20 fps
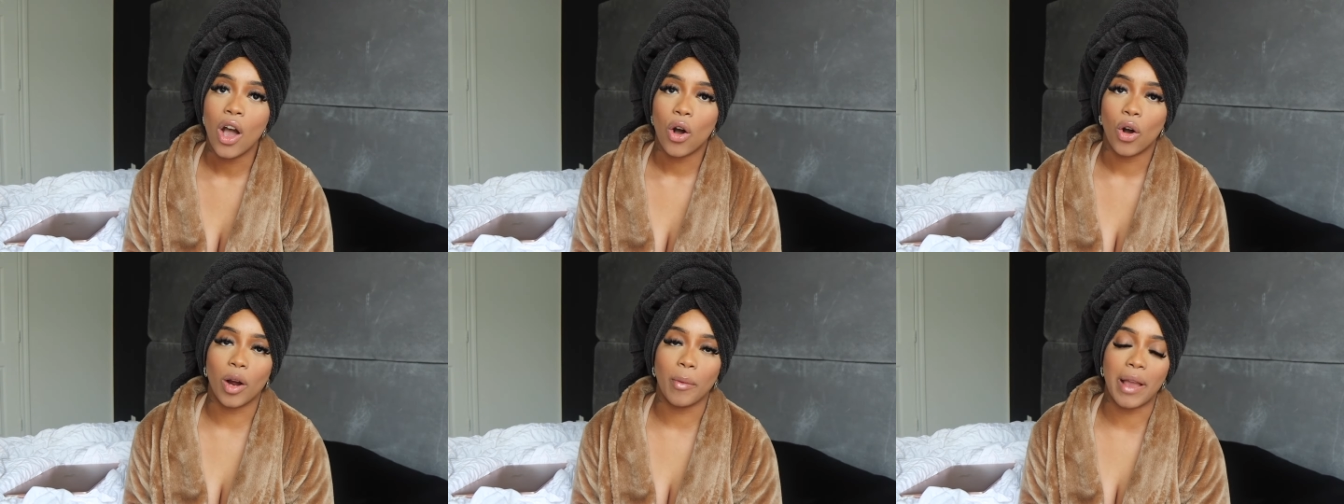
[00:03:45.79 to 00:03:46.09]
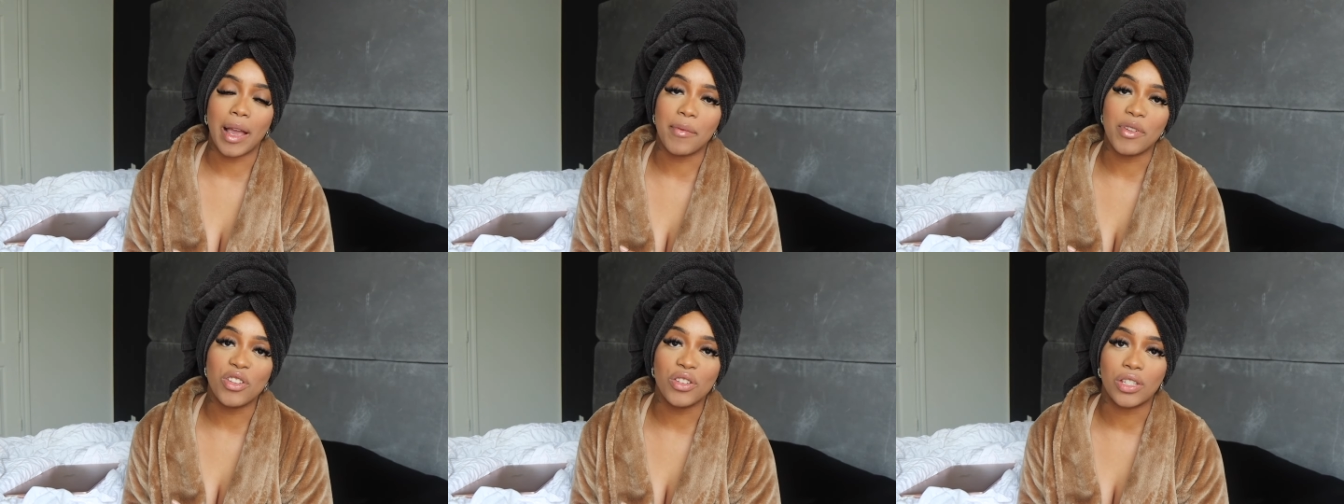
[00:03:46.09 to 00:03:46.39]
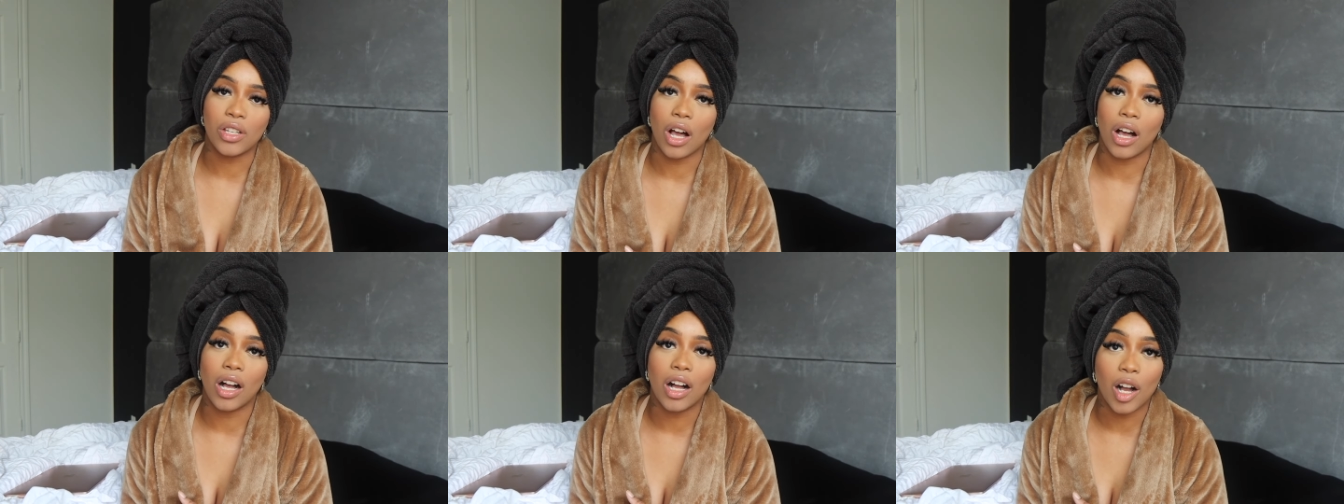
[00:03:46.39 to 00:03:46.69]
or maybe you
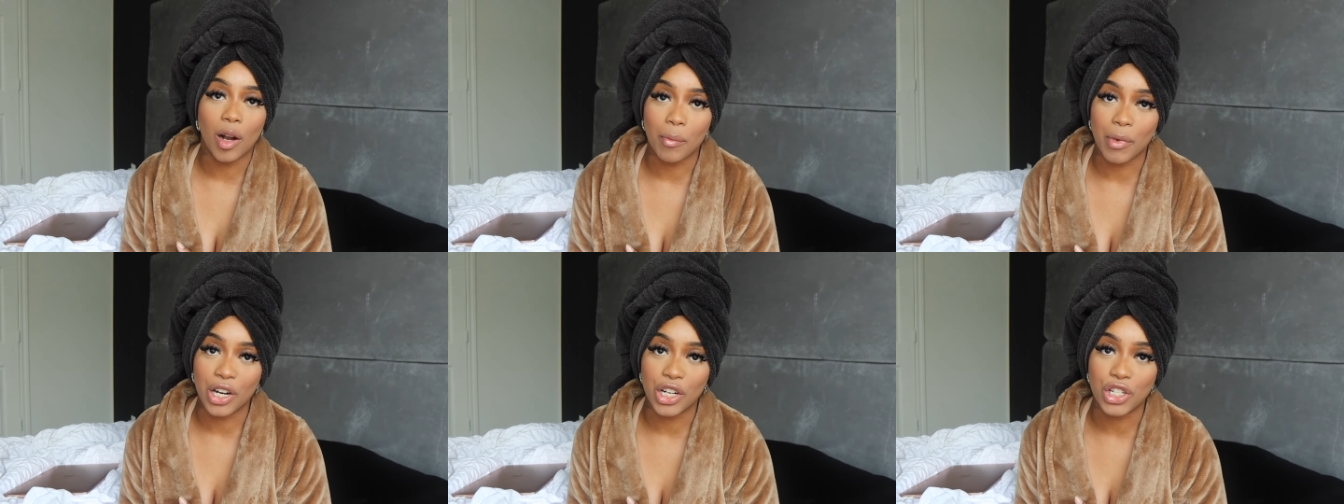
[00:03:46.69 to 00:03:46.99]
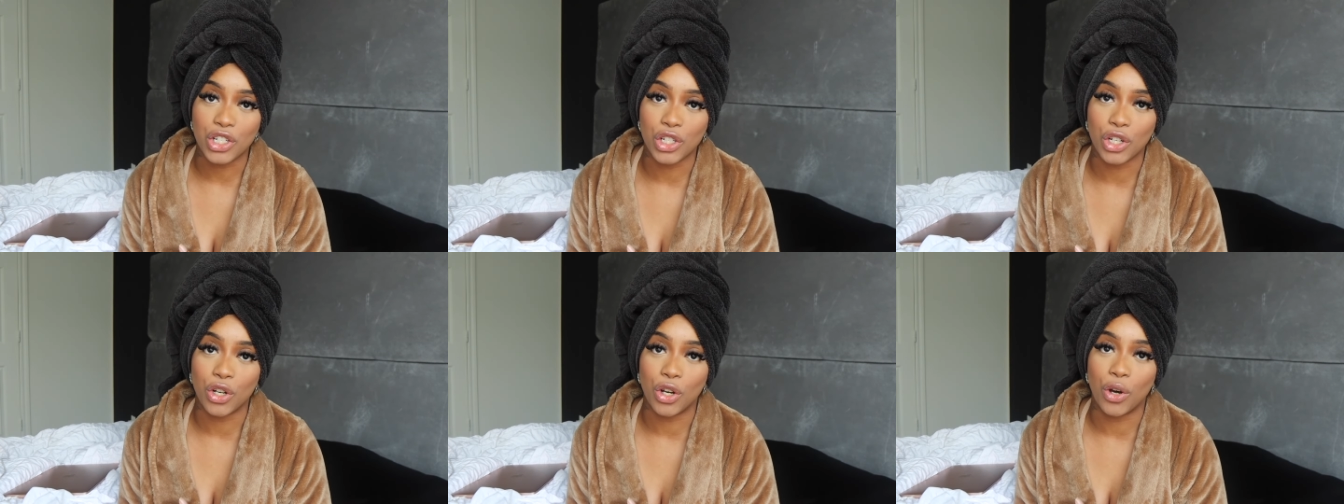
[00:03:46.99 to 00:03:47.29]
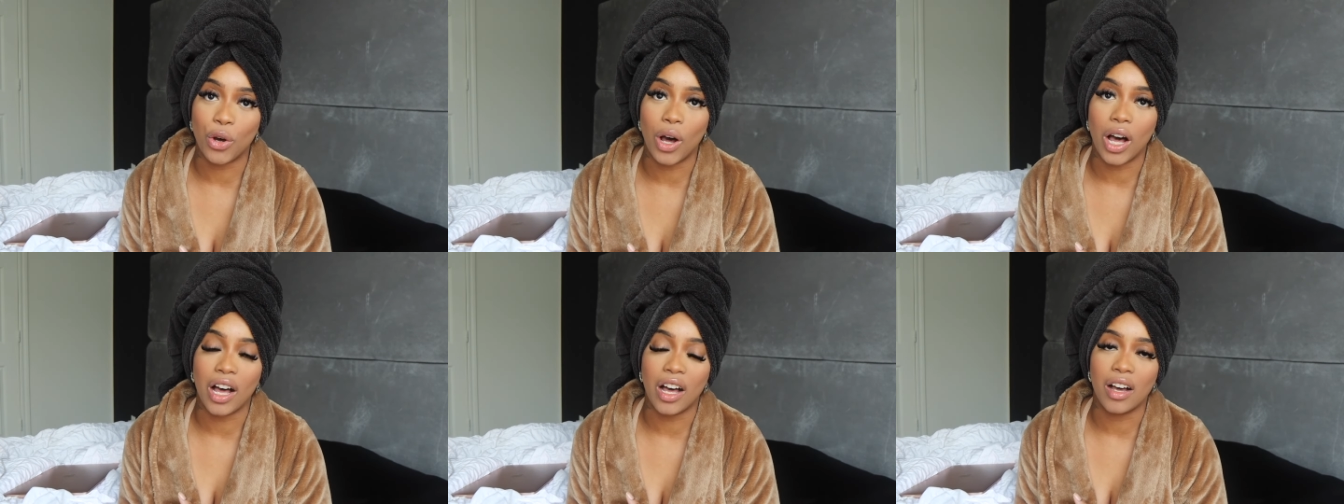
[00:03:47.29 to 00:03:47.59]
saw a commercial
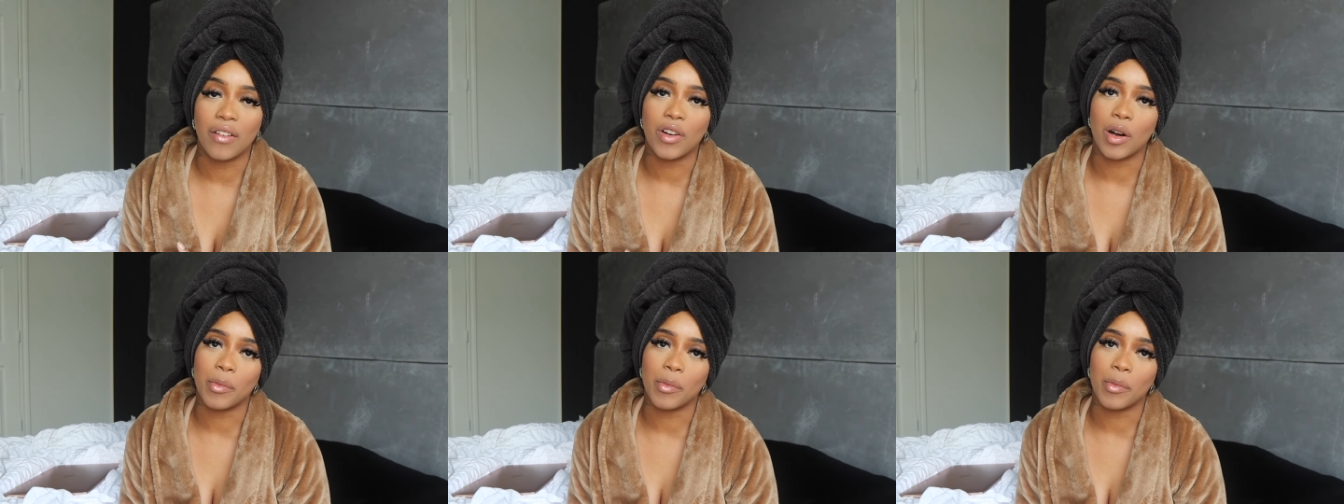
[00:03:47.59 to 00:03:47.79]
of